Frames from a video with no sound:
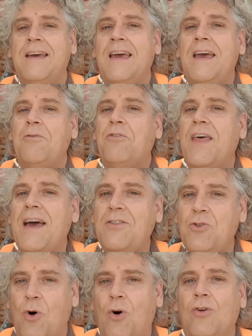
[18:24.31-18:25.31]
If they're
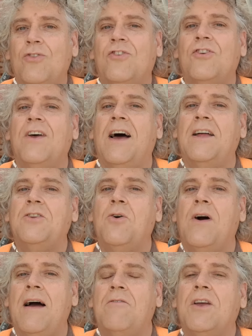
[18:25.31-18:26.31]
not, and
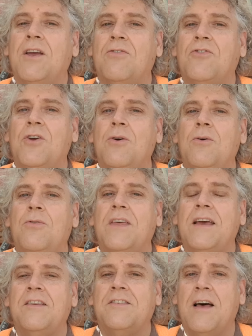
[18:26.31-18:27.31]
you're having a few things